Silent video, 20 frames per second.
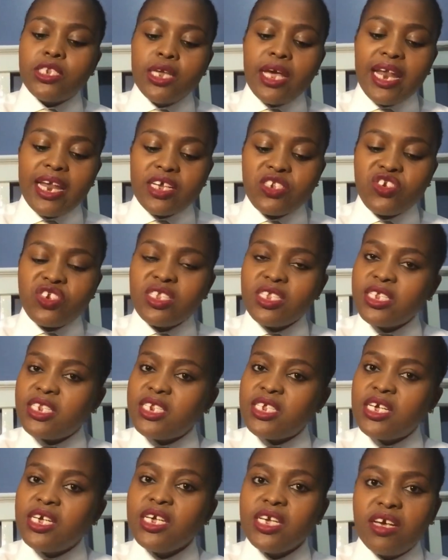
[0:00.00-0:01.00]

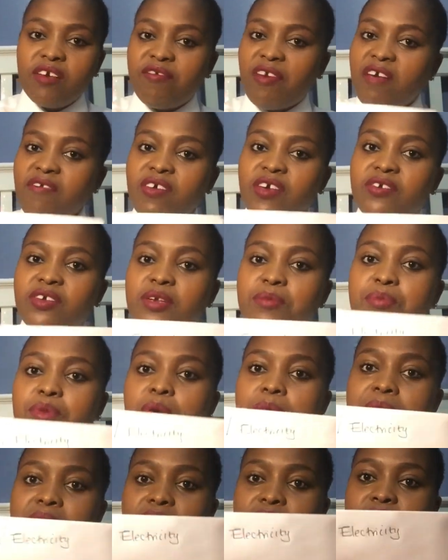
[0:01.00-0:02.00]
electricity, 500
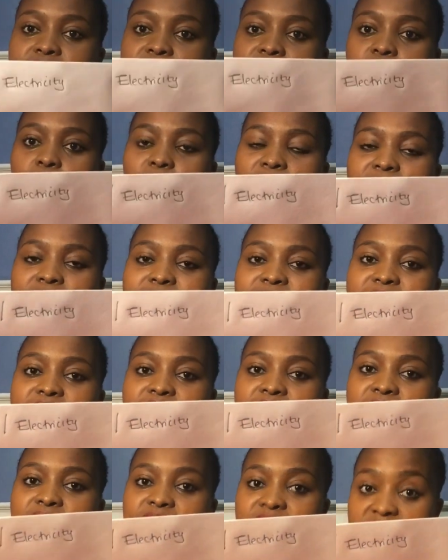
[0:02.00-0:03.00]
bob is quite
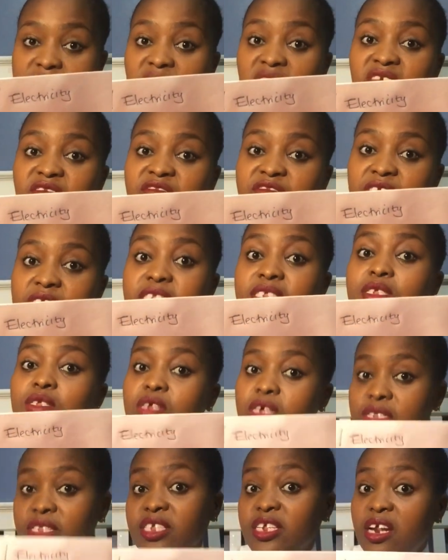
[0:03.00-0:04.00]
enough.
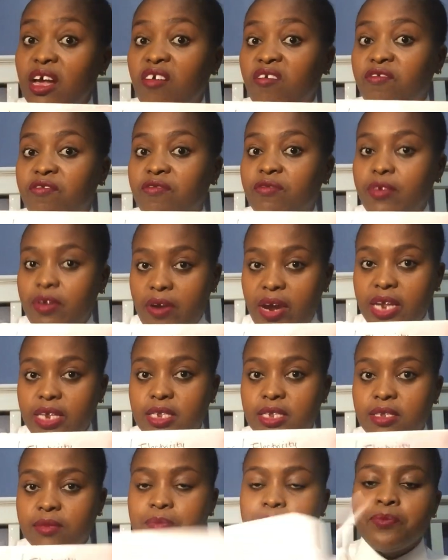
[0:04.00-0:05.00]
It's enough,
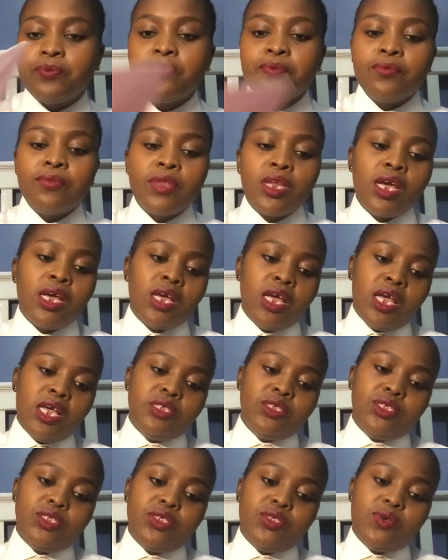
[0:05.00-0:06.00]
right?
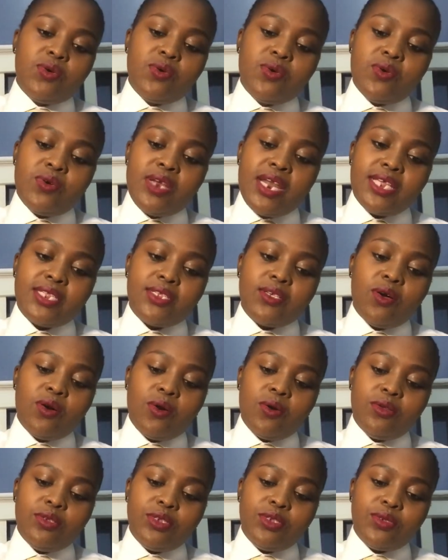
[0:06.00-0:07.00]
So let's go
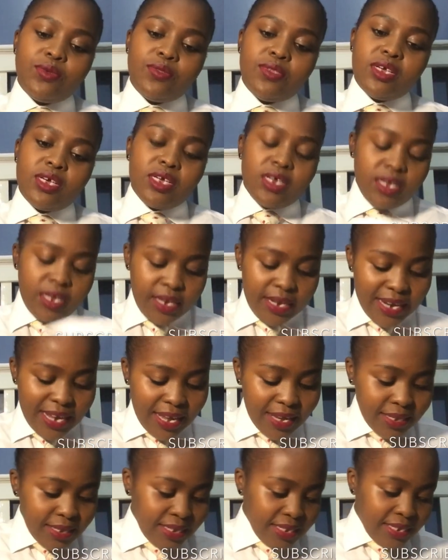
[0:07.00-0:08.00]
on to the
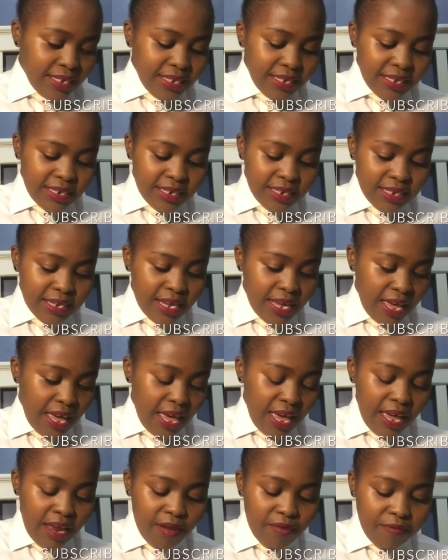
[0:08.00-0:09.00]
next
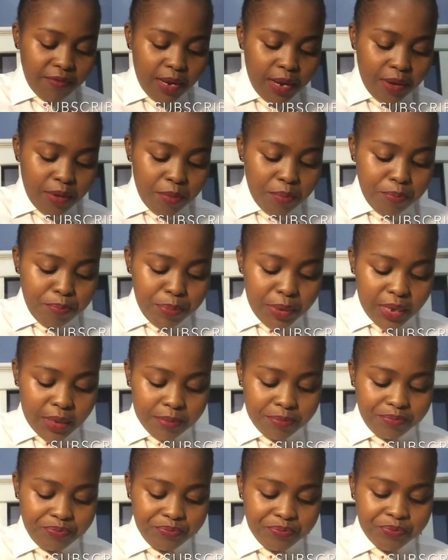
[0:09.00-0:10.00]
envelope.
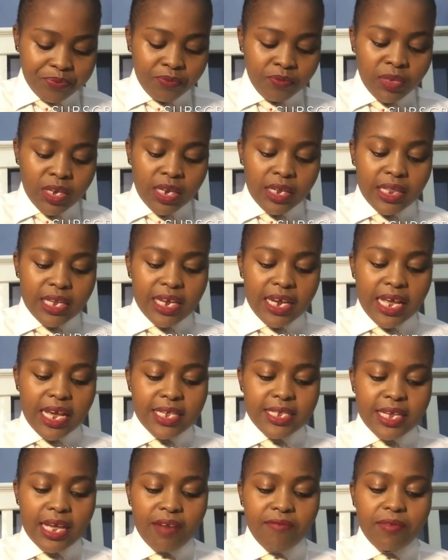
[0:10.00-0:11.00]
The
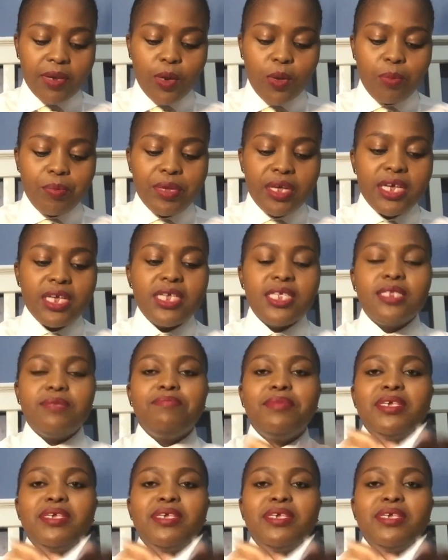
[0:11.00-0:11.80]
next envelope is